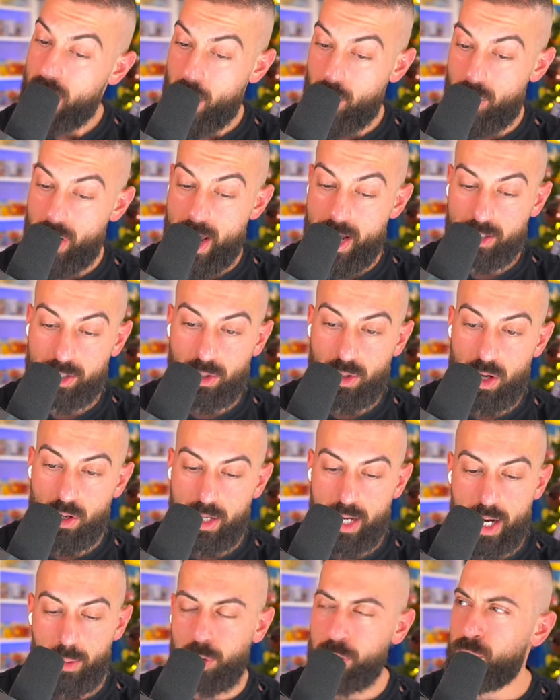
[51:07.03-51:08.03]
Aerodactyl.
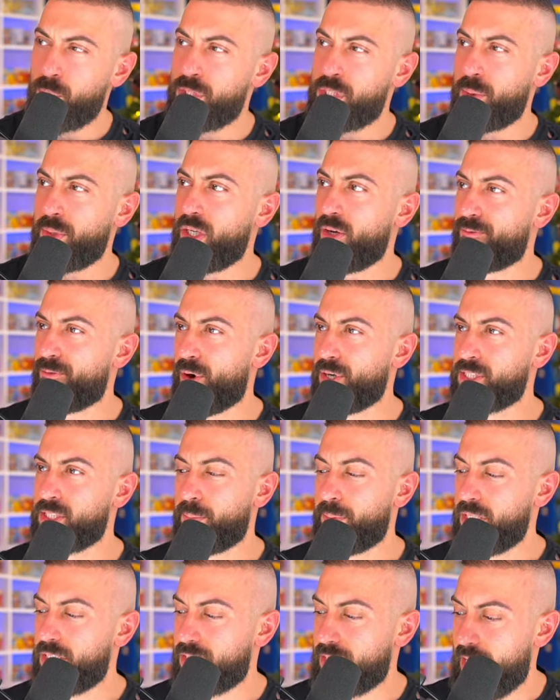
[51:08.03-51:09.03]
Okay, which one should we do first?
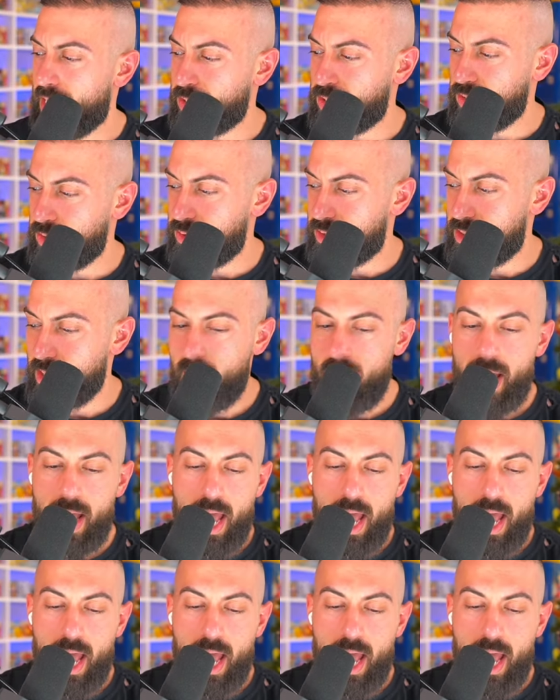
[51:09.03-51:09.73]
Somebody in chat choose.